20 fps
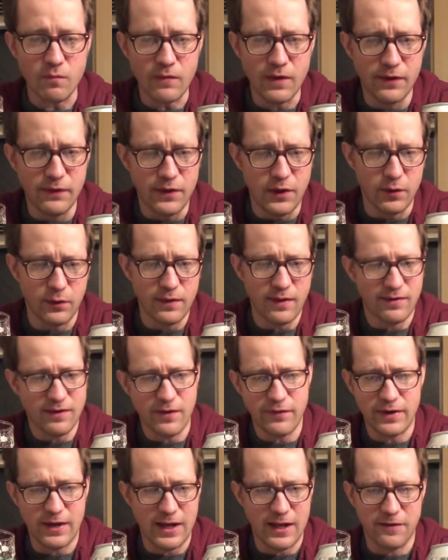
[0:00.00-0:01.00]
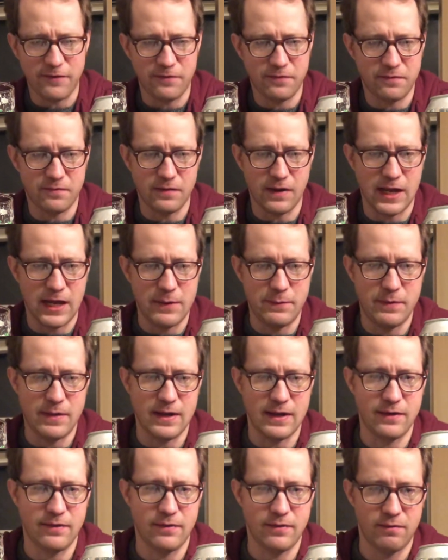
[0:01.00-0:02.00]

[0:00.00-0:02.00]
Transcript: The only seven and a half IPA